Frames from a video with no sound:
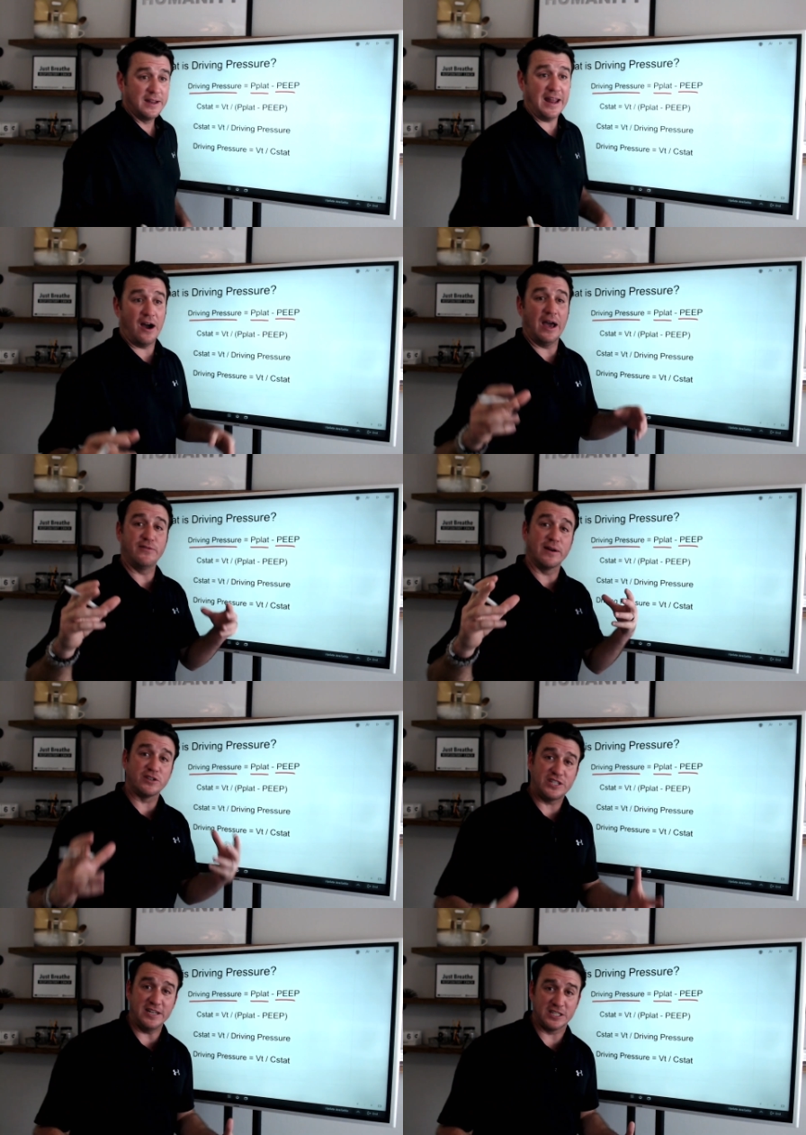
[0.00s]
Now, have you ever
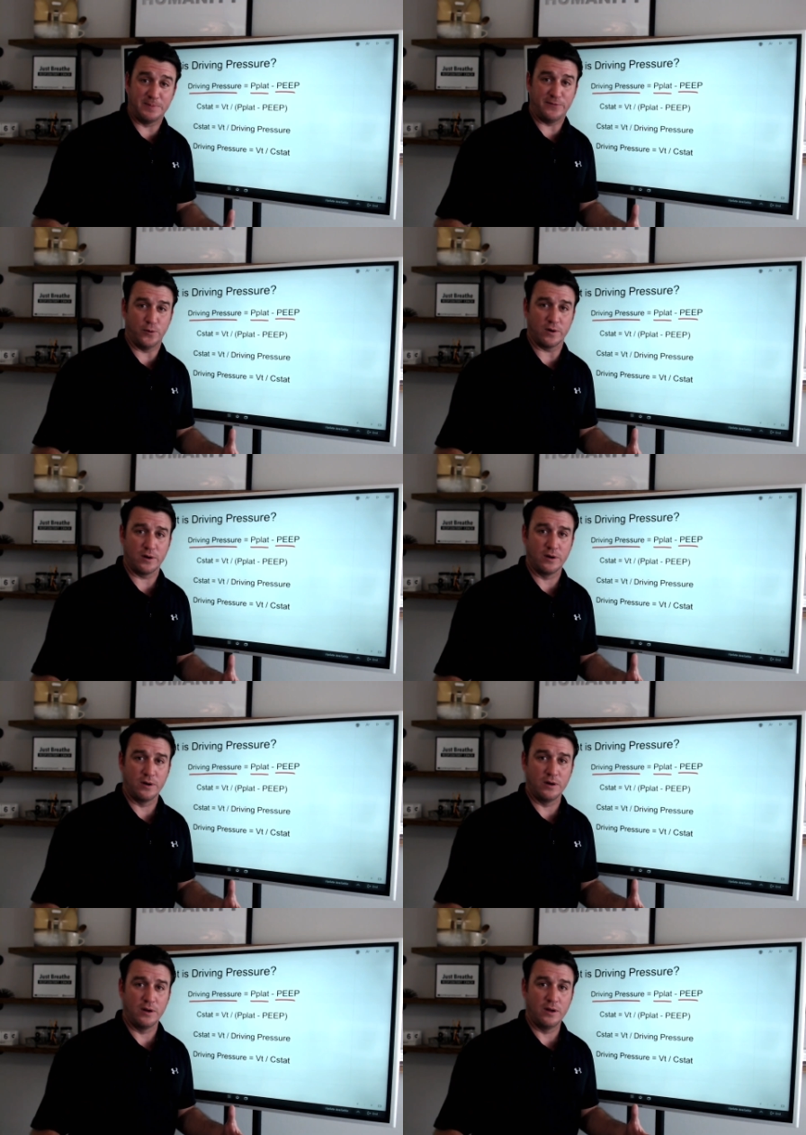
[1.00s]
seen this before?
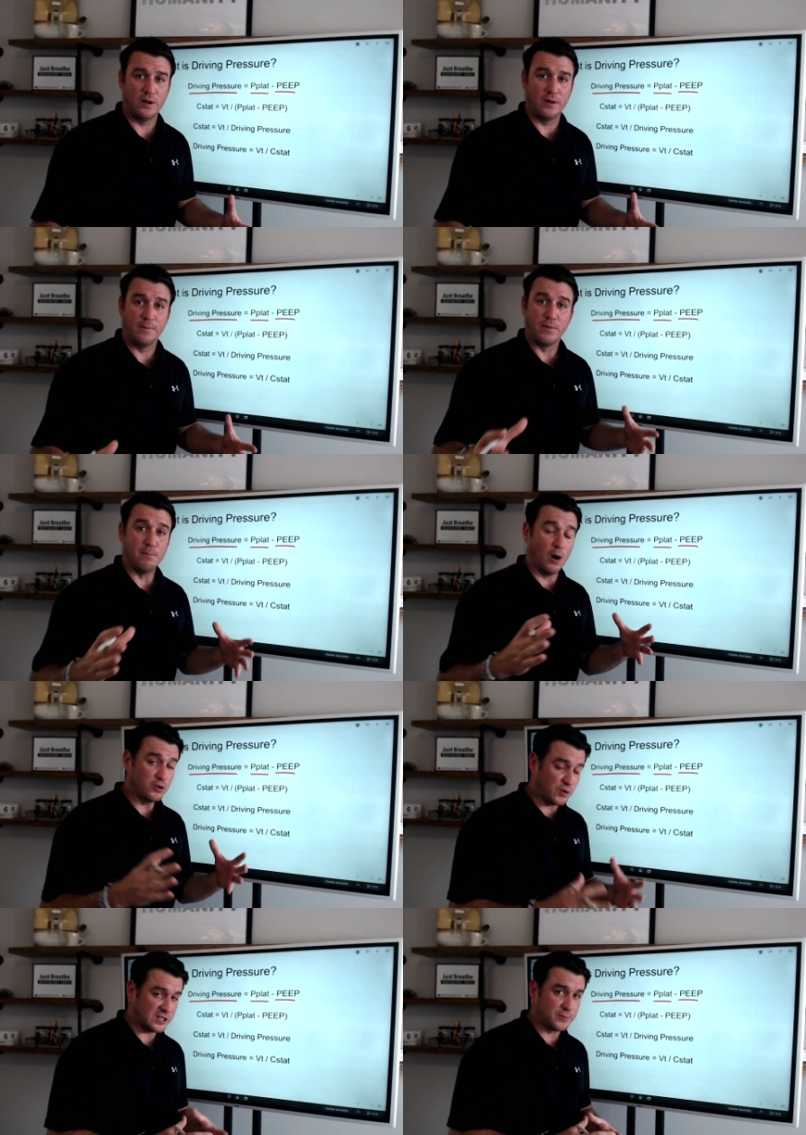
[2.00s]

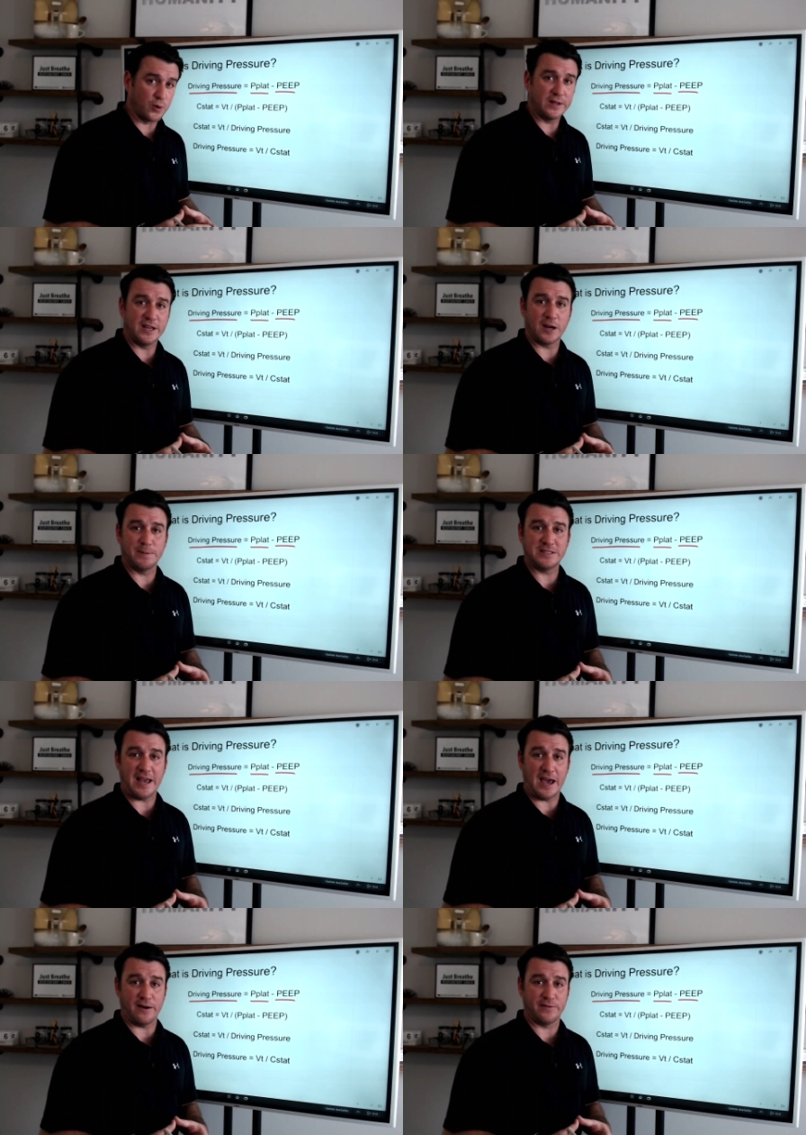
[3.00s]
Most respiratory therapists
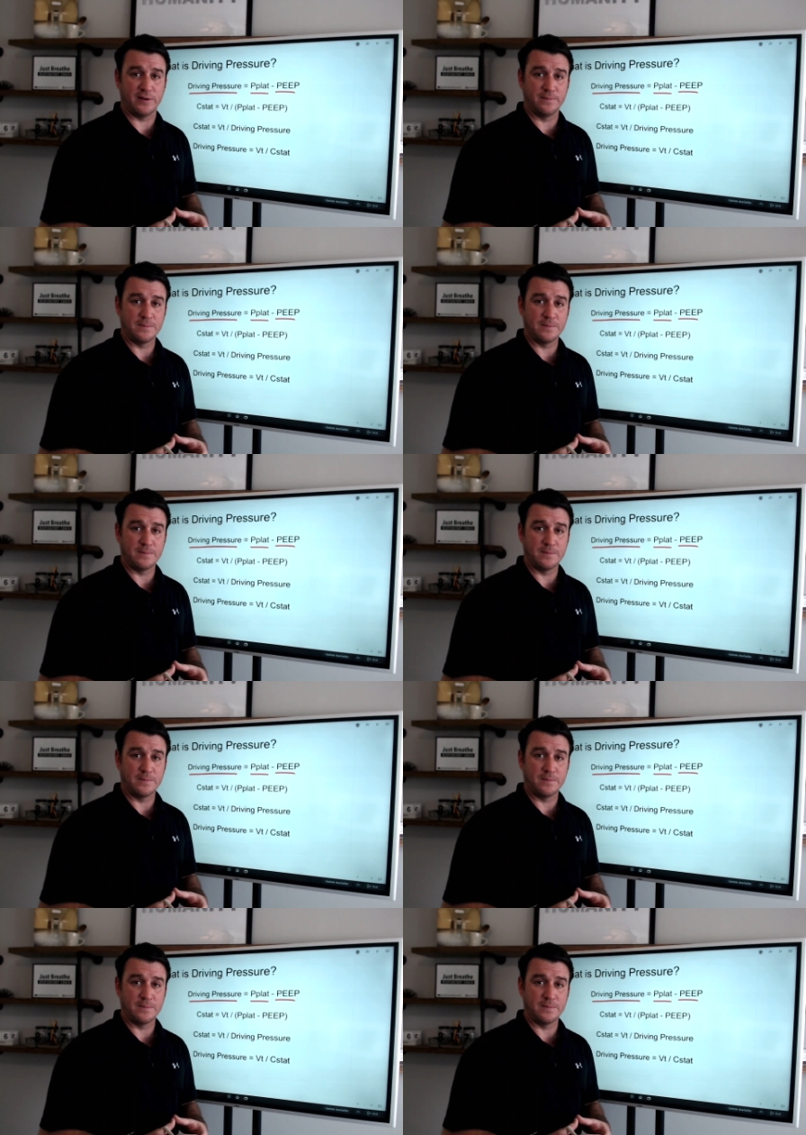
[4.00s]
have.